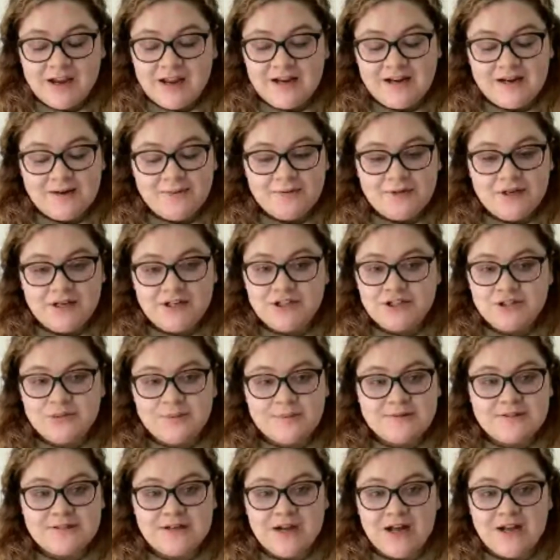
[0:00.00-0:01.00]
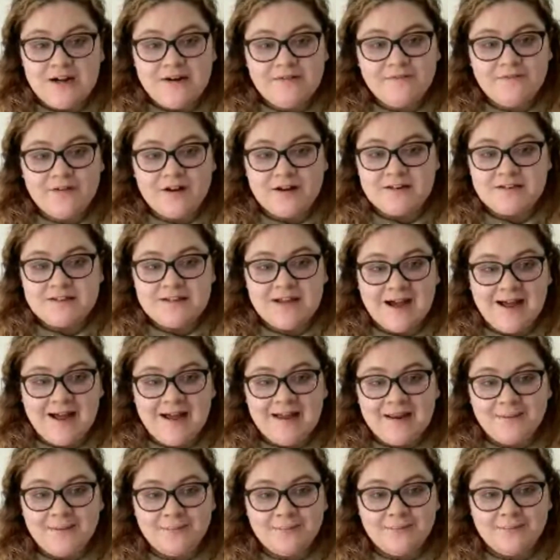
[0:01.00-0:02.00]
And it just was not a fun
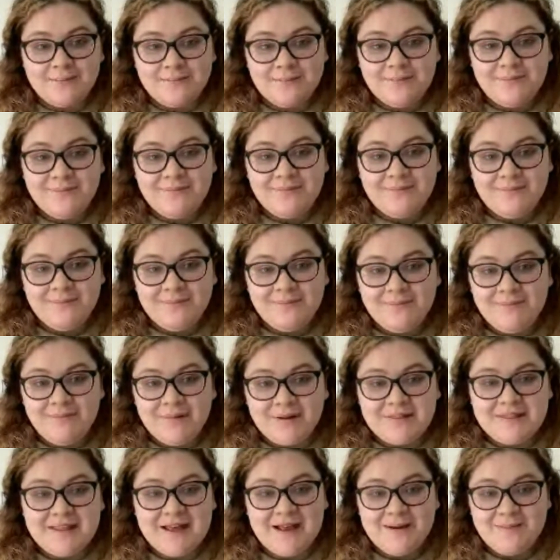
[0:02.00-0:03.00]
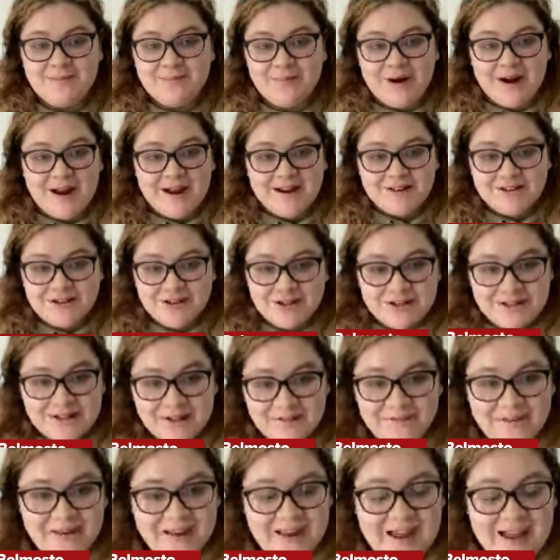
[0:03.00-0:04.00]
time. But then Brad
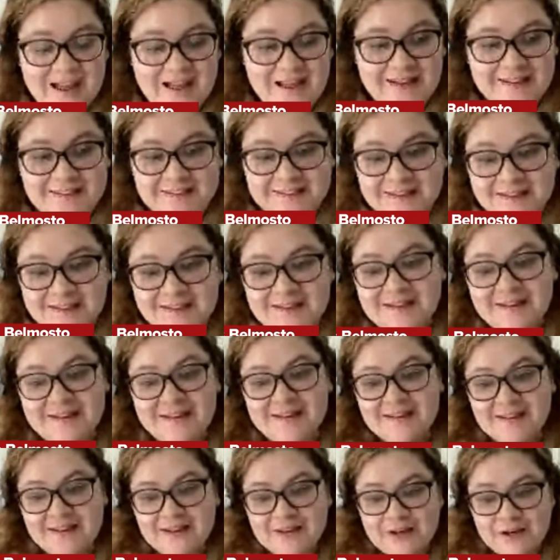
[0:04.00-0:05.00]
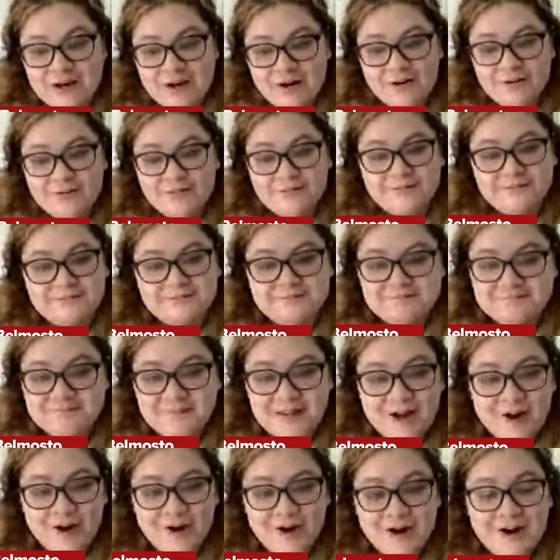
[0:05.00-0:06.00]
Treliving had, you know,
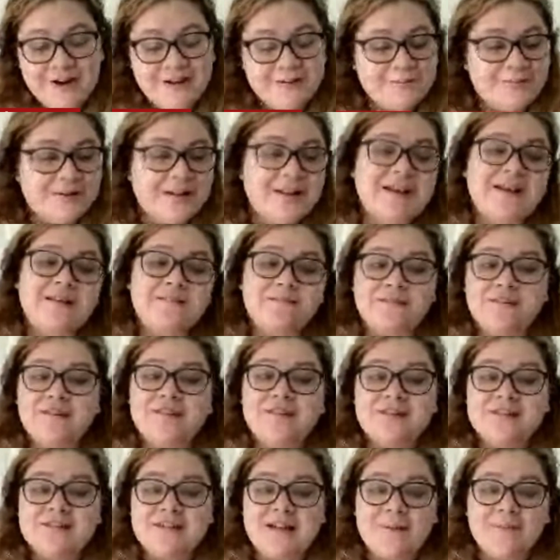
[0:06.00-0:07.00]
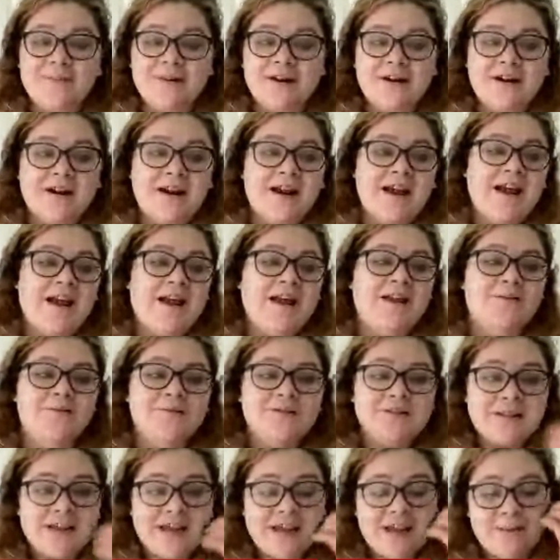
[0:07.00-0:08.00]
a great plan for the summer
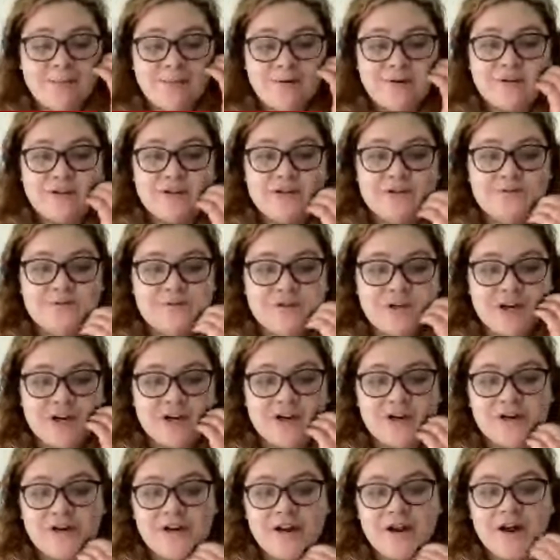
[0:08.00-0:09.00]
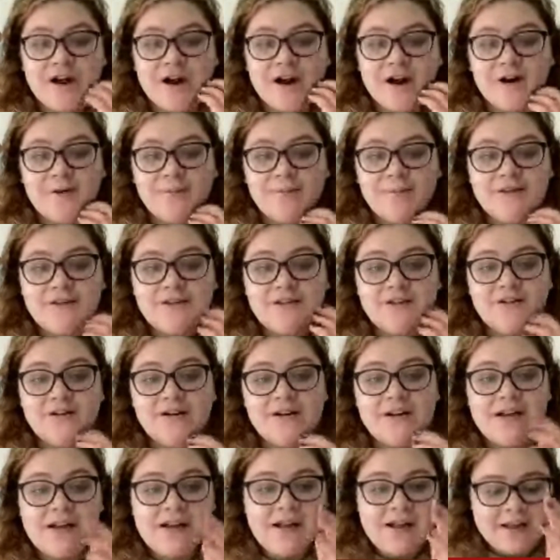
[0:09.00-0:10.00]
and was able to turn our
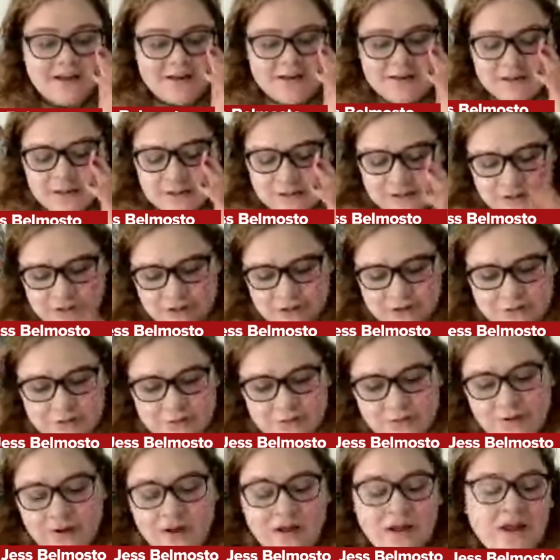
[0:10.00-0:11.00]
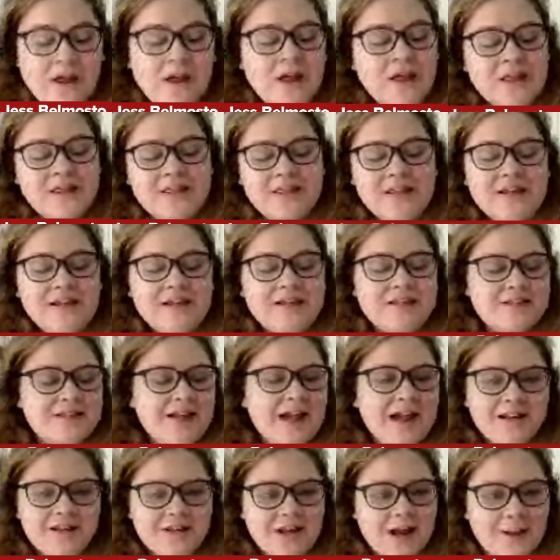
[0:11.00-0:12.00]
misery into the
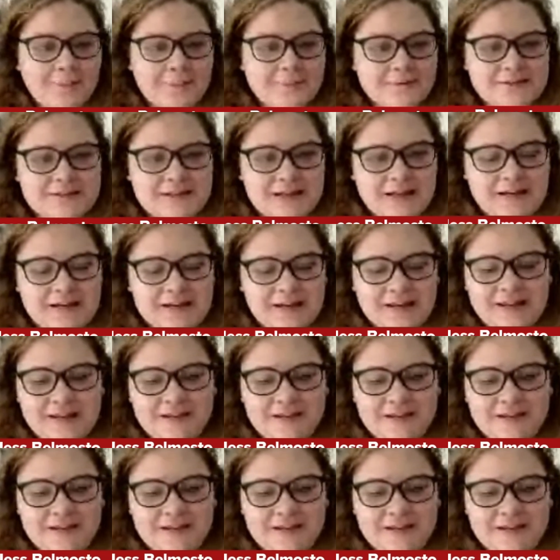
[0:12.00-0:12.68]
exact opposite.